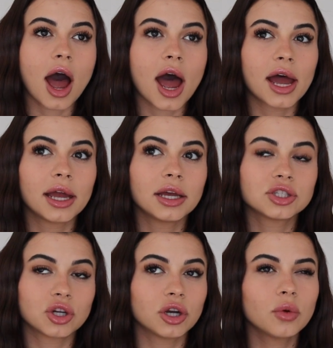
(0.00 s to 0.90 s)
I
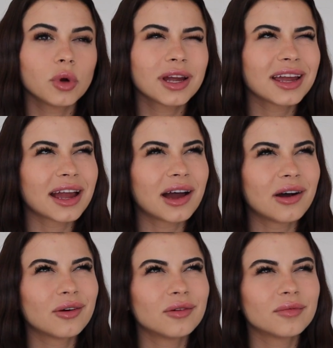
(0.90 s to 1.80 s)
started working
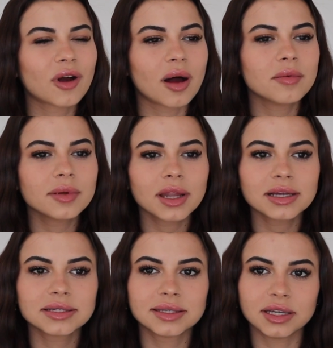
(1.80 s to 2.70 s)
out probably
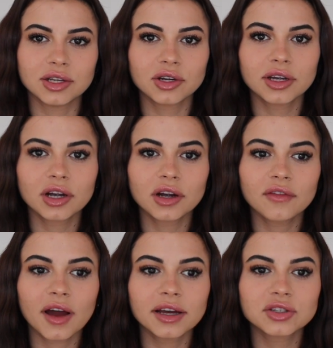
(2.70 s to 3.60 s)
like senior year of
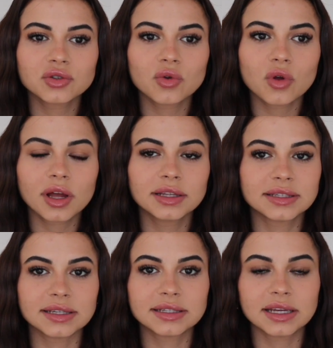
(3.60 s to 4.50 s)
high school
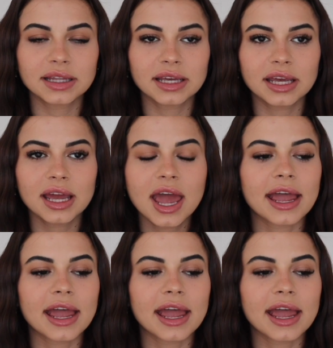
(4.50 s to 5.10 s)
consistently,